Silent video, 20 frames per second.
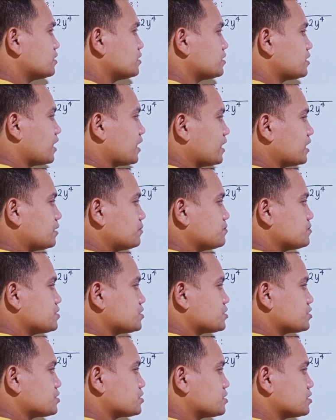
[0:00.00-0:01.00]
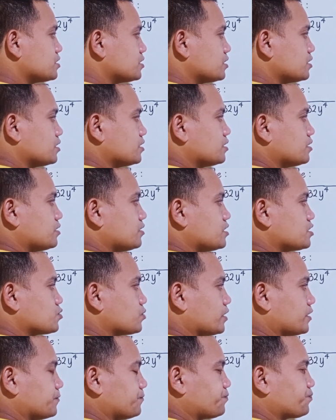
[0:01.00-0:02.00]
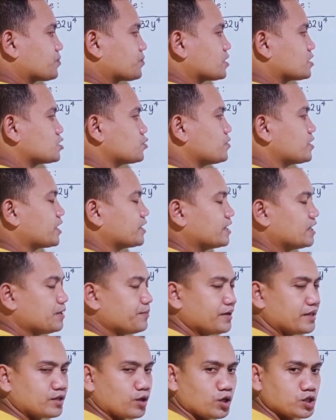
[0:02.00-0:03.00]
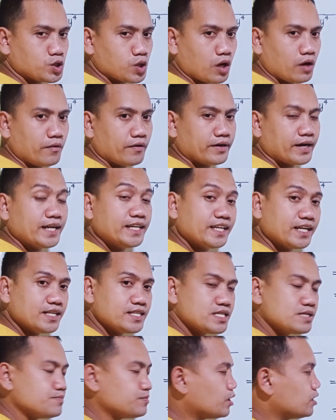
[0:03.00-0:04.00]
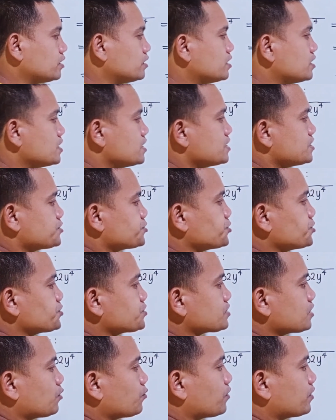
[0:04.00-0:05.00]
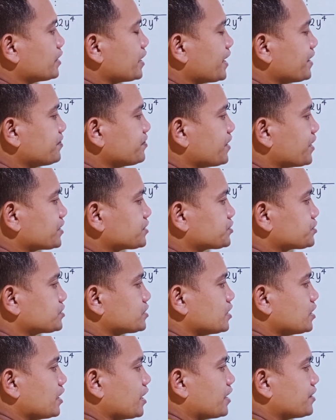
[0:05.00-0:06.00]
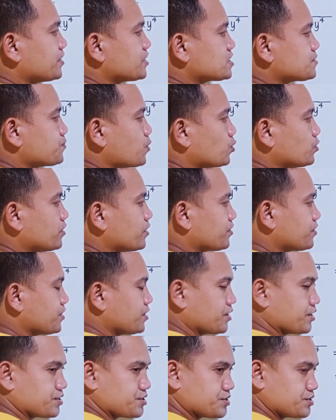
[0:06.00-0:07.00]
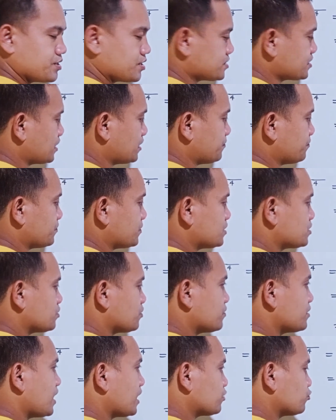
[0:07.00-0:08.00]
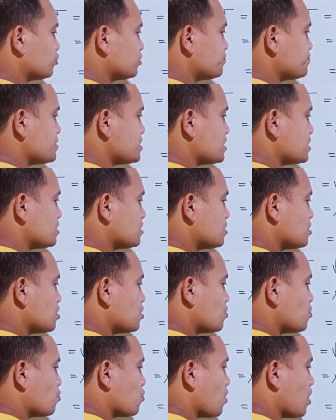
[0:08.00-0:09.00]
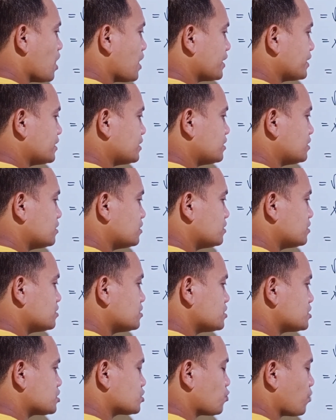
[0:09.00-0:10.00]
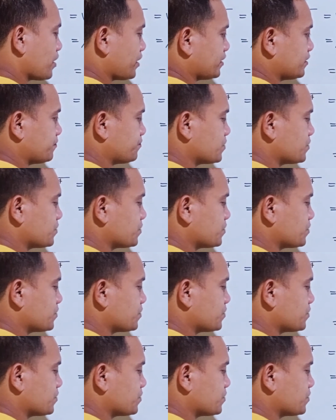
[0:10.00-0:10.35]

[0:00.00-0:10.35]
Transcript: times this one. So we can eliminate also our radical symbol since our index and exponent is the same. So that would be y squared.